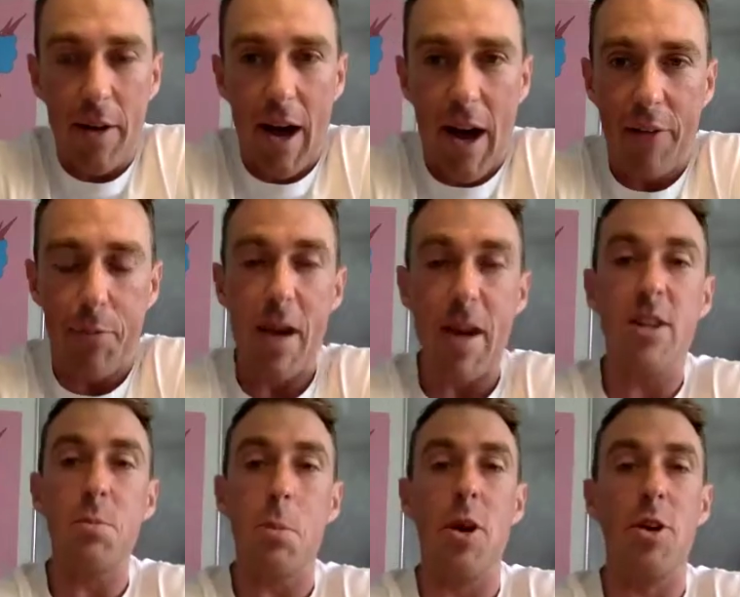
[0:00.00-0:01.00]
I've been
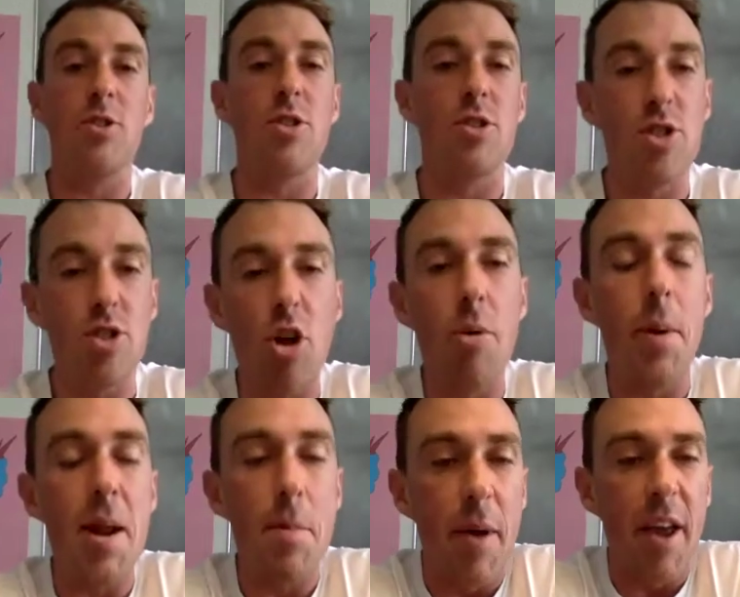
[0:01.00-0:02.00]
exposed to so
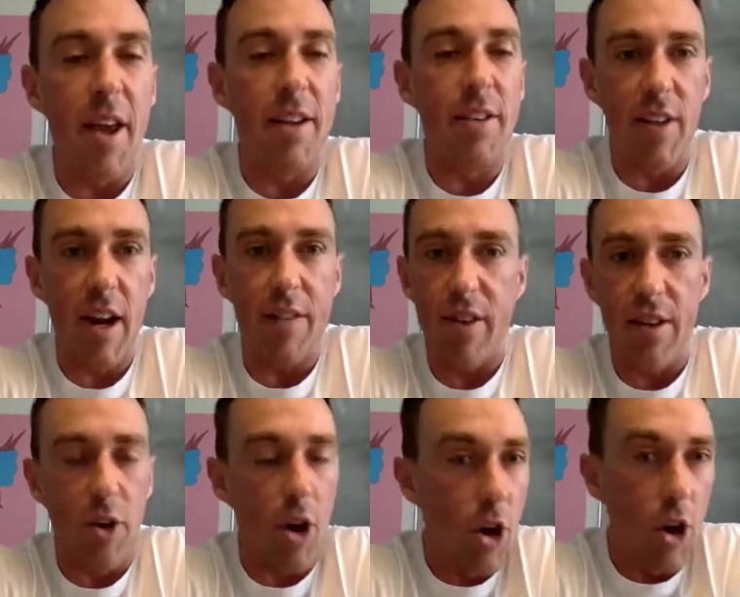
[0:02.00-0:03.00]
many beers that I've
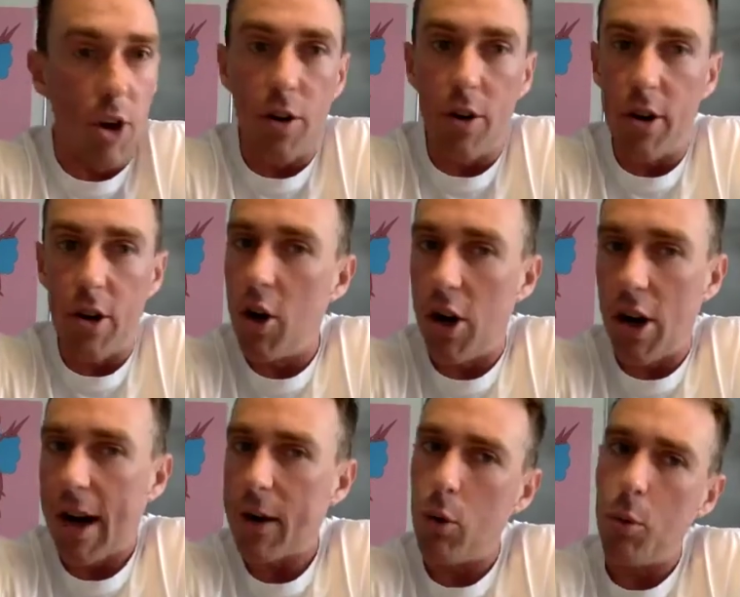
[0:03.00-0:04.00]
never heard
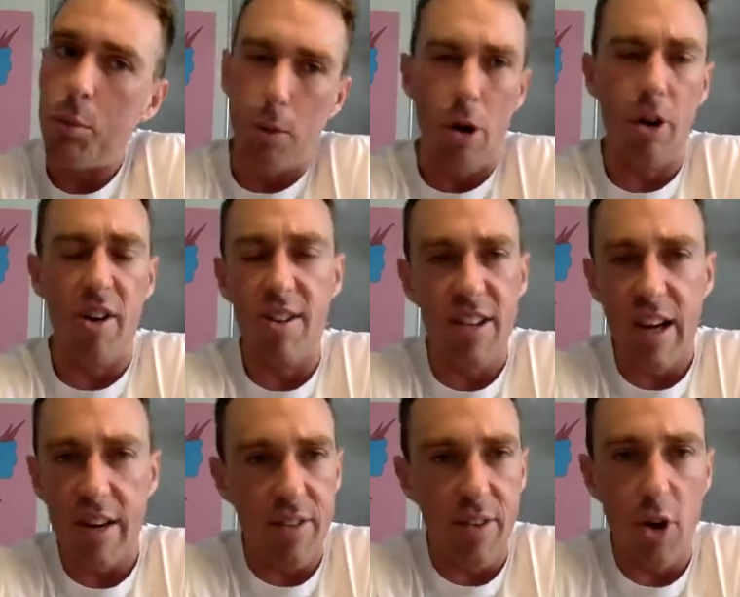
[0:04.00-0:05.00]
like, or breweries that
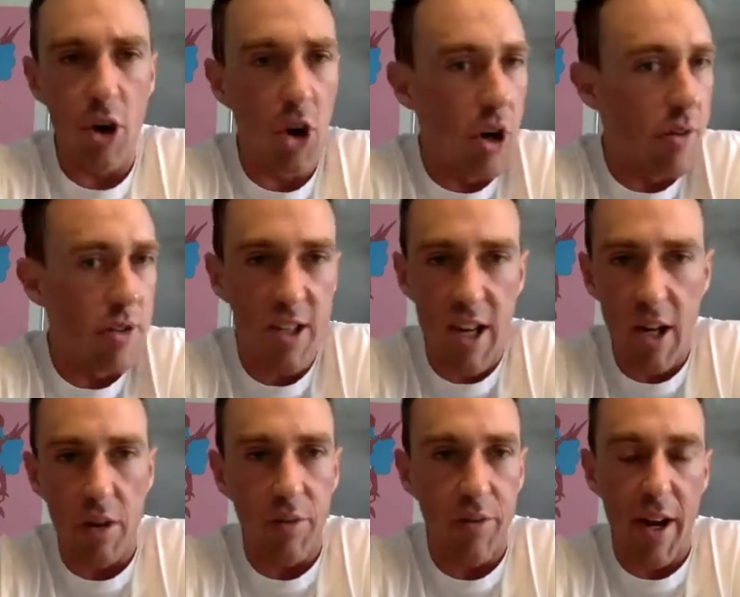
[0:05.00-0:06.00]
I've never heard of or seen
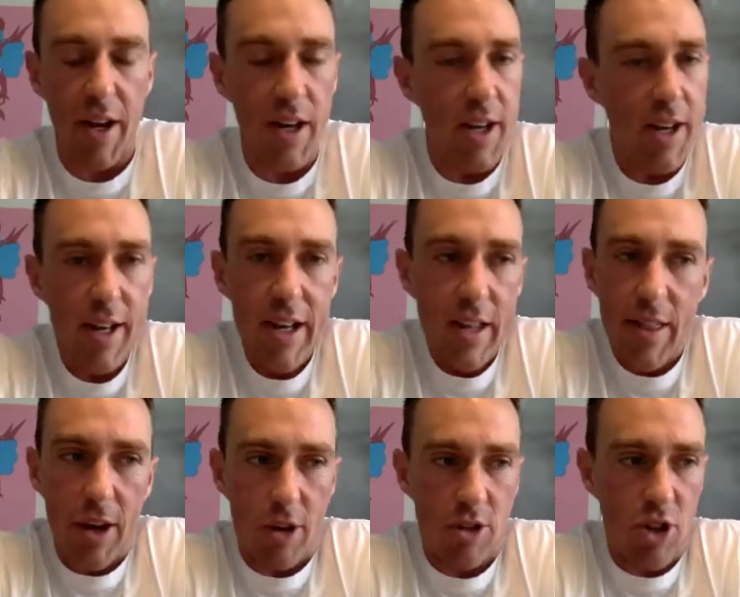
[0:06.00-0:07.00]
of that
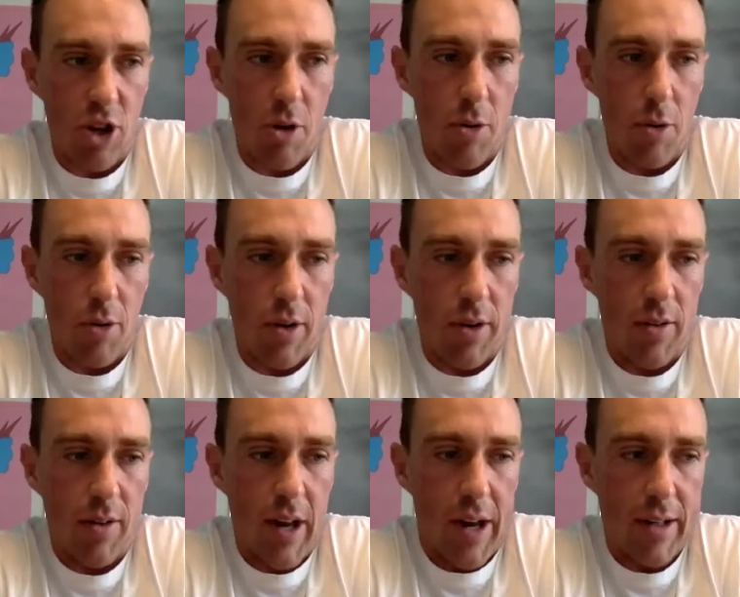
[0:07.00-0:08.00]
are so
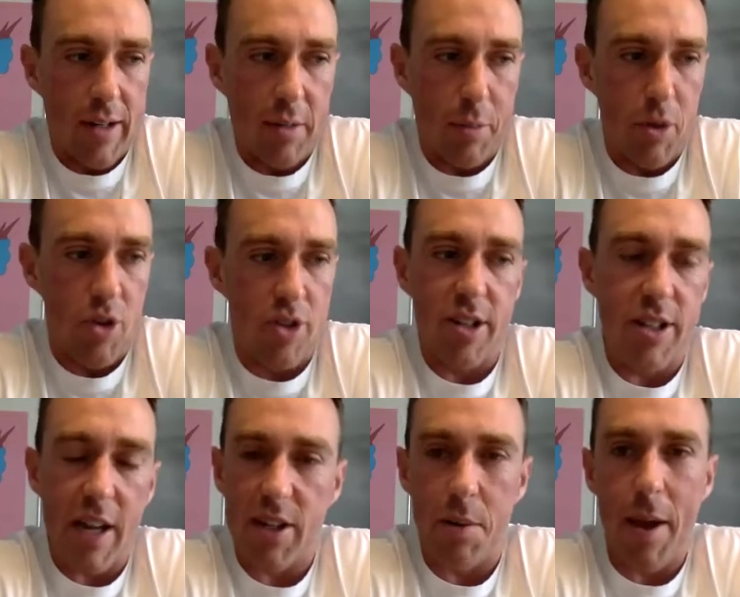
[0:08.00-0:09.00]
like producing
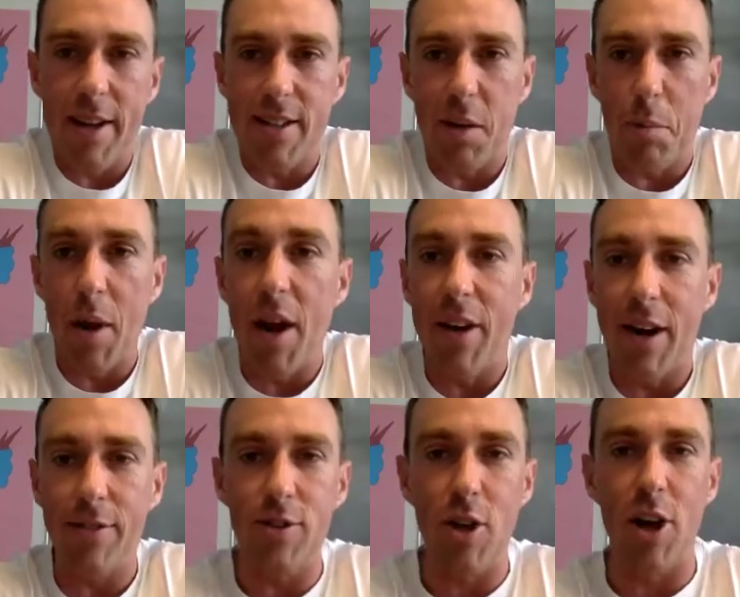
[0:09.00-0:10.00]
such amazing beer that
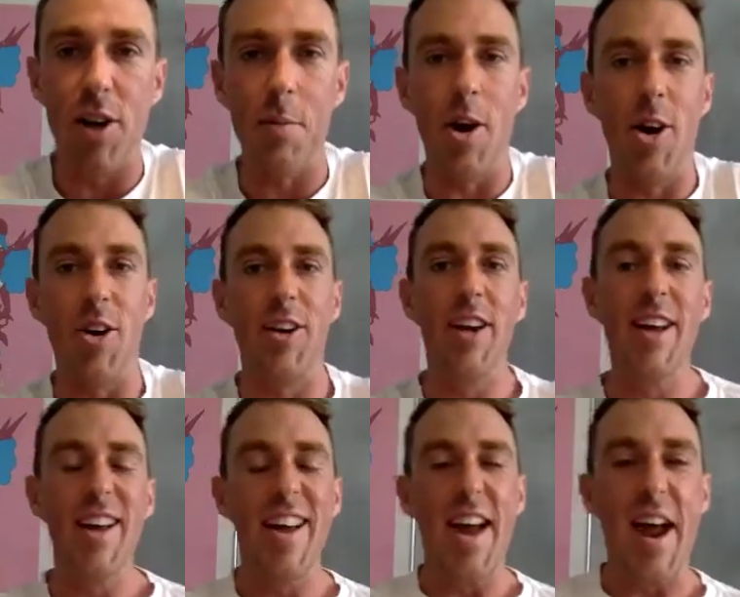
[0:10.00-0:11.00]
I've started my own.
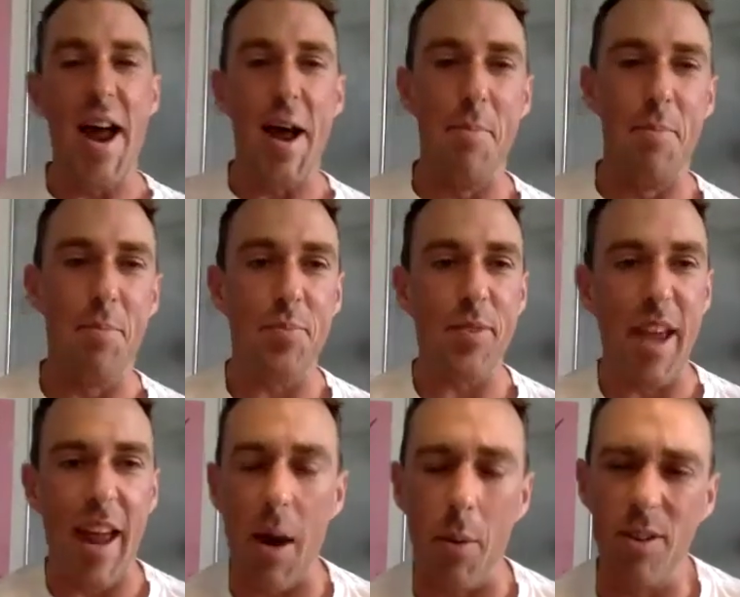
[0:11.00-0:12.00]

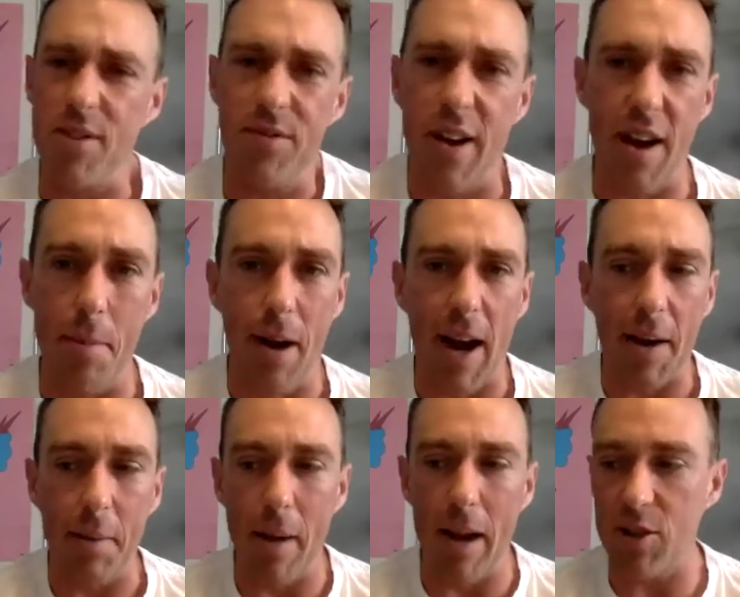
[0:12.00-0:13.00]
And I wasn't very
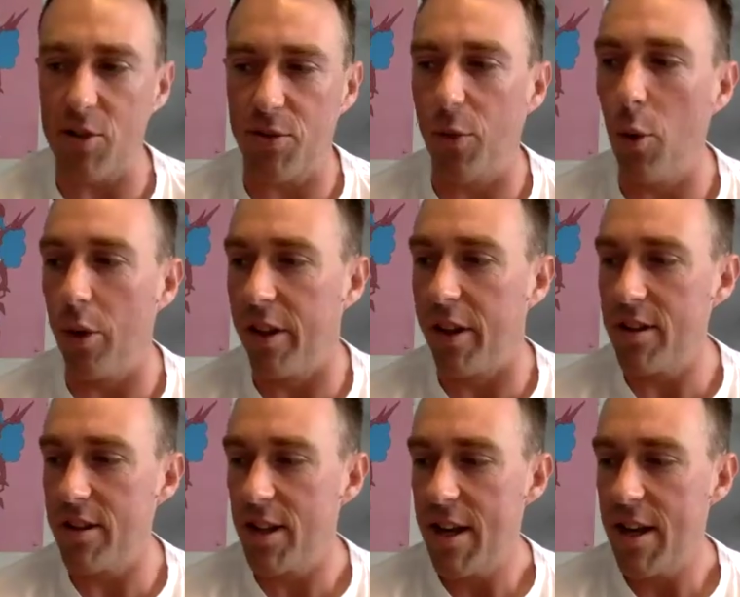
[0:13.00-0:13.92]
like much for this.